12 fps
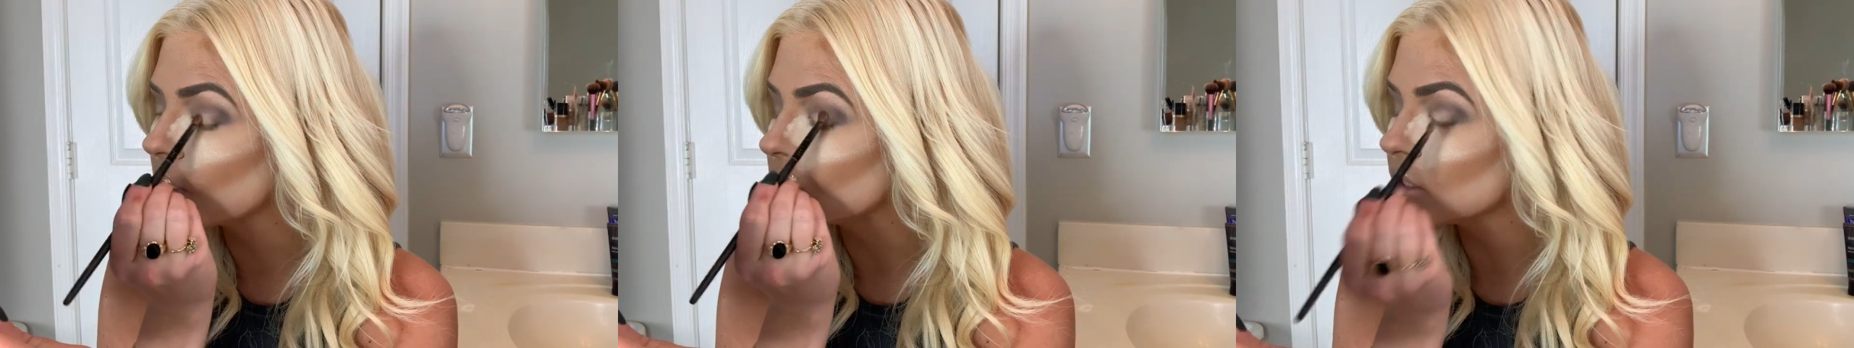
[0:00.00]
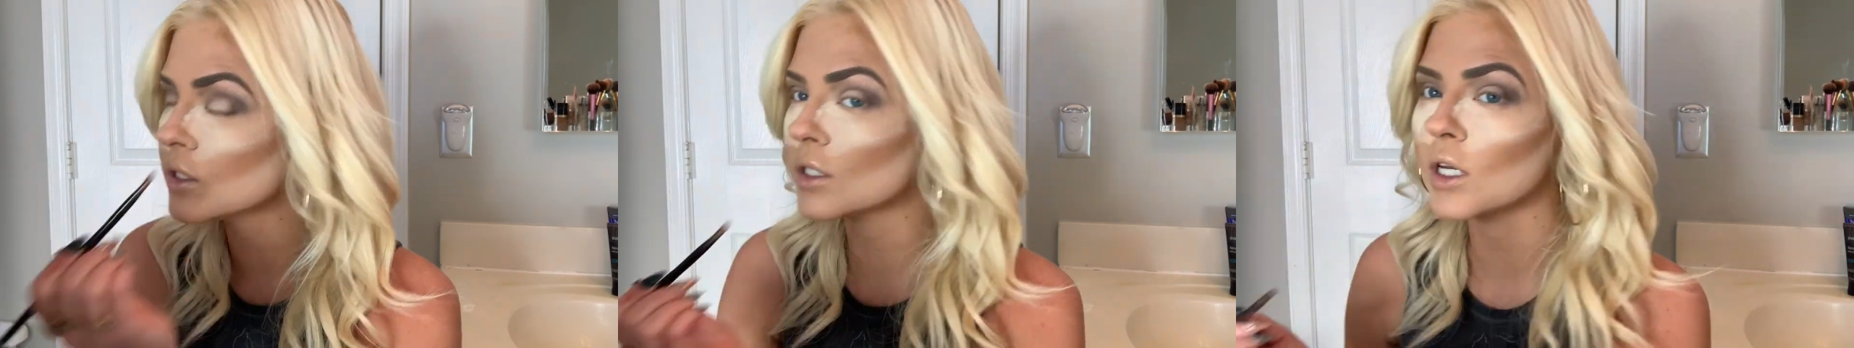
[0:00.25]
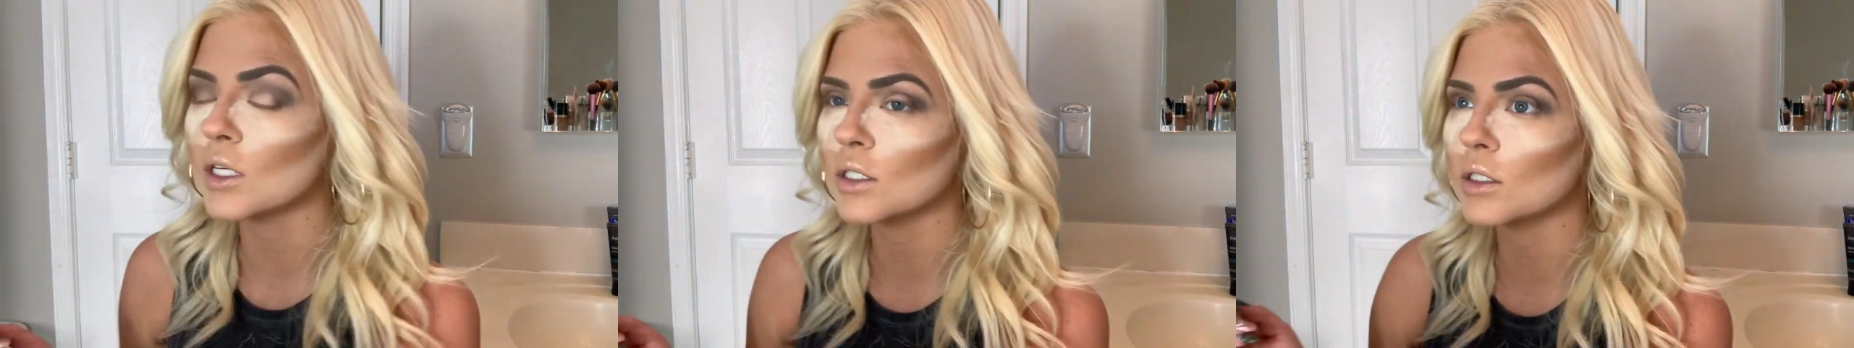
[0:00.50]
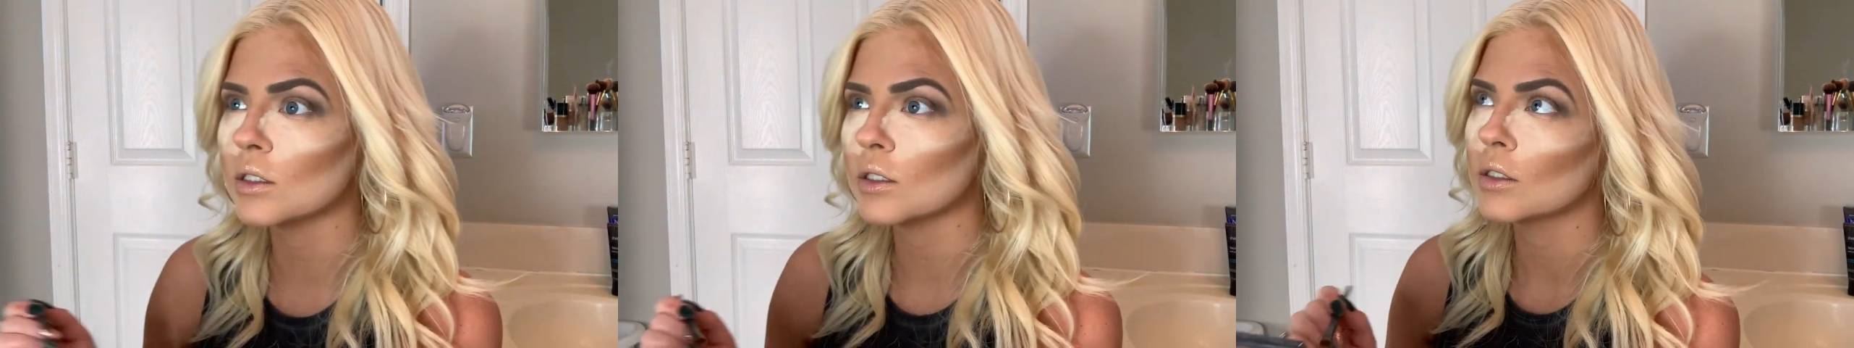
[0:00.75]
it just
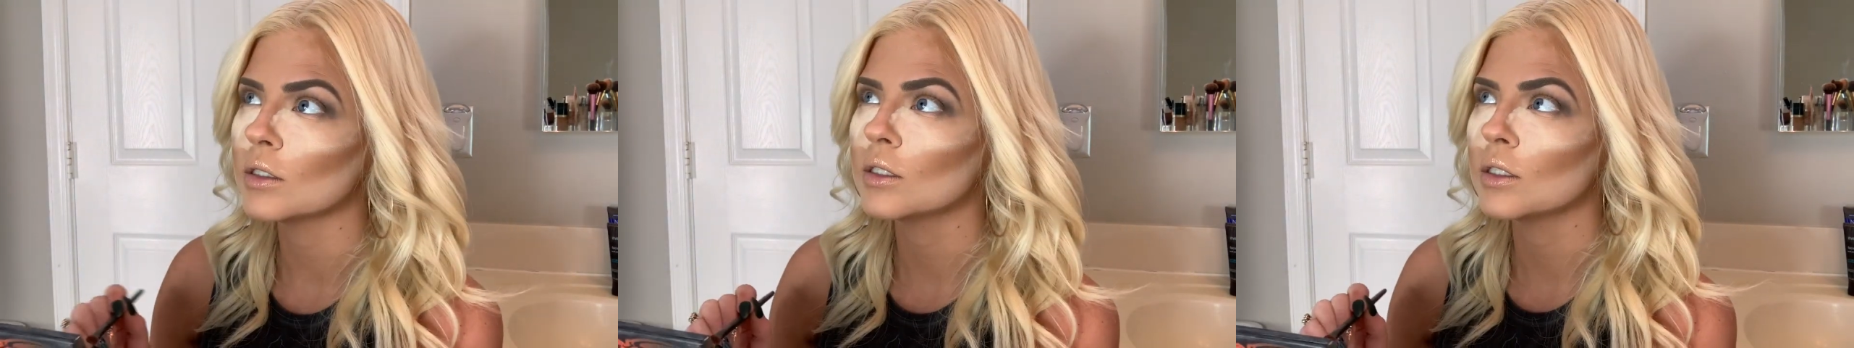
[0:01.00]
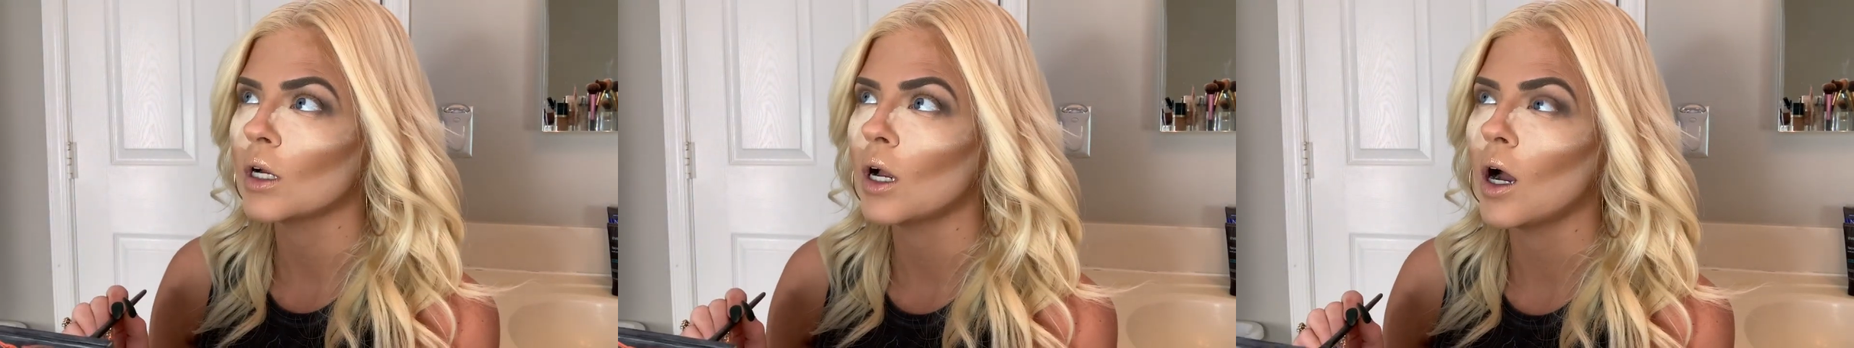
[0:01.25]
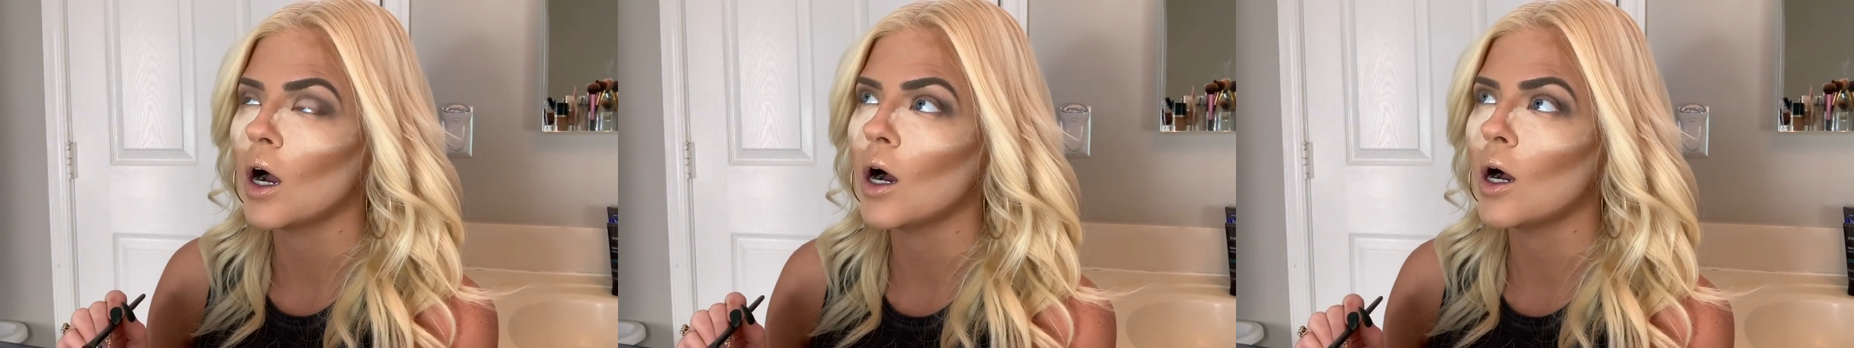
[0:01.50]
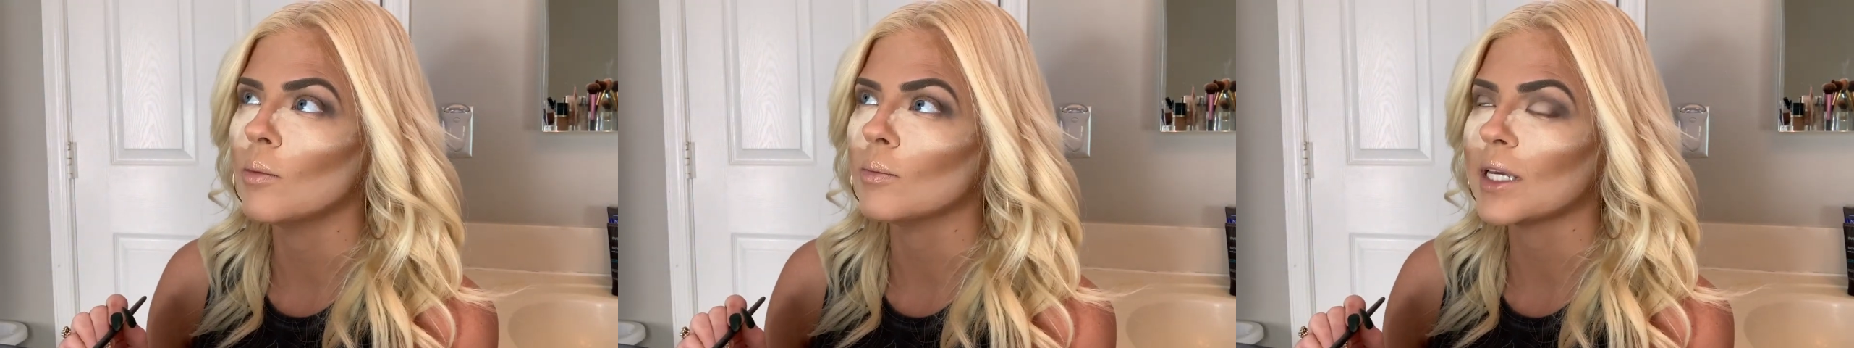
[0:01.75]
says
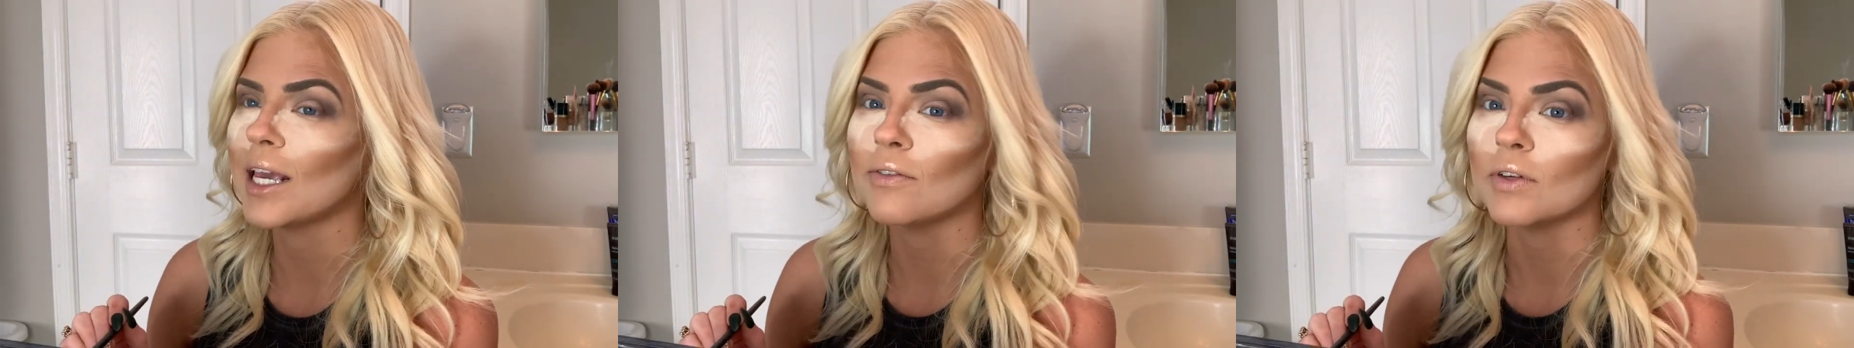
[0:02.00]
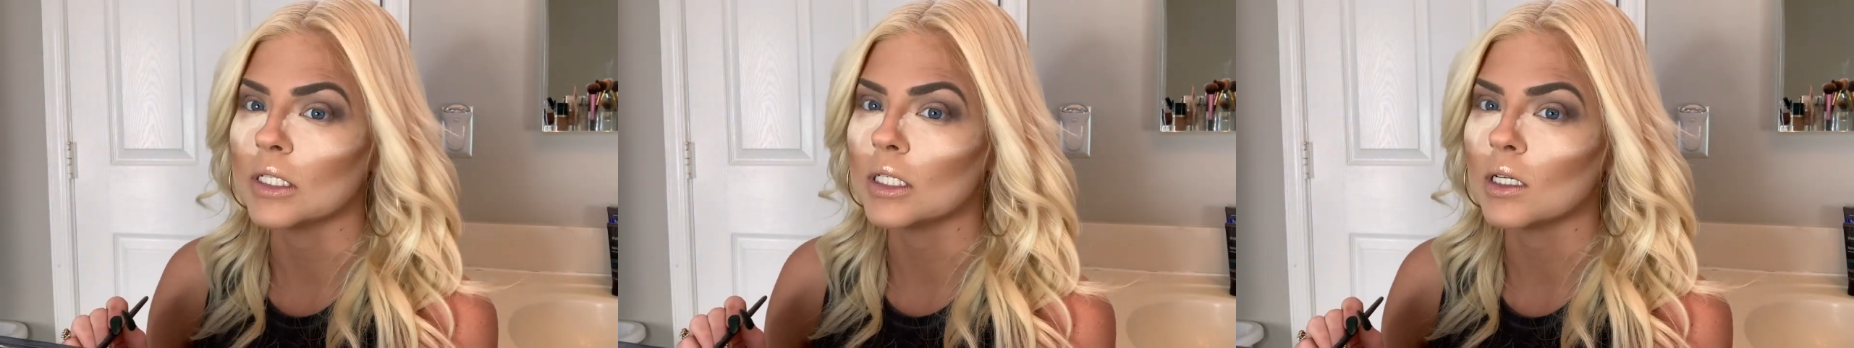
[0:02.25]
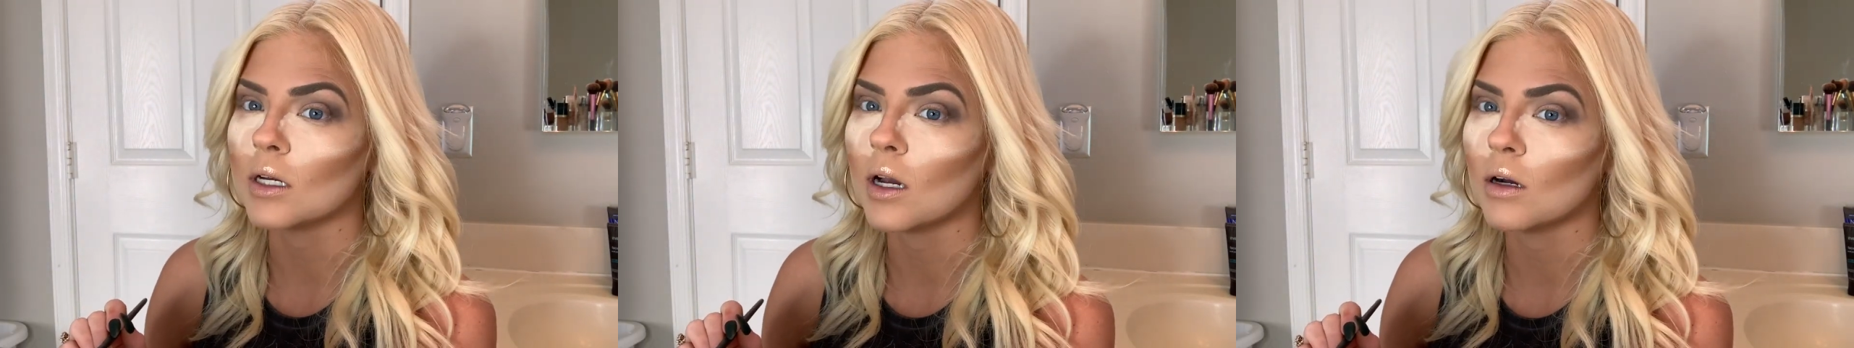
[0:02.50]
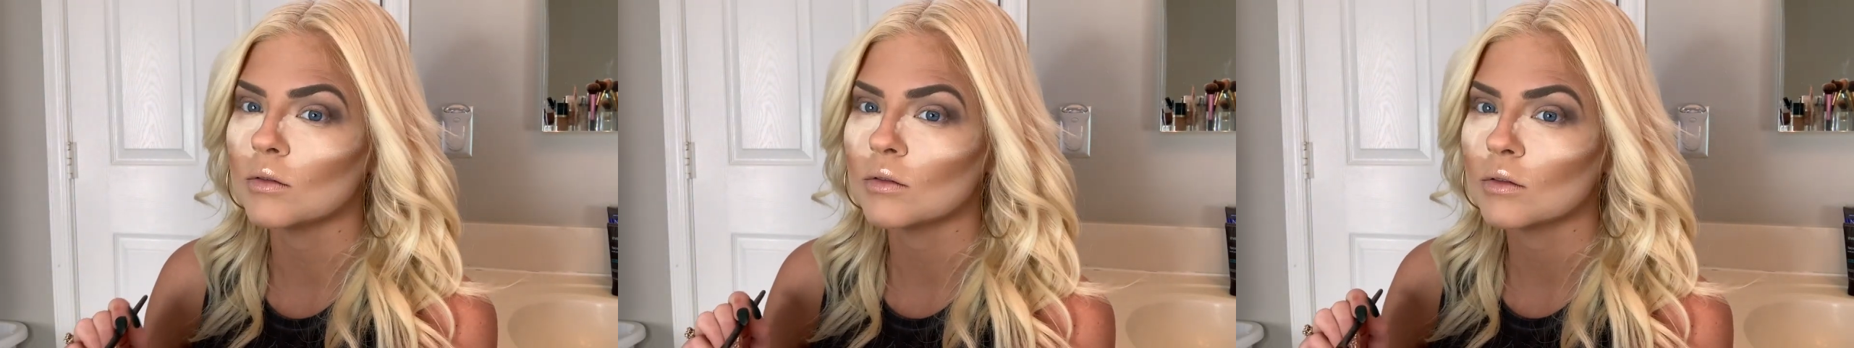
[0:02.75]
KVD now.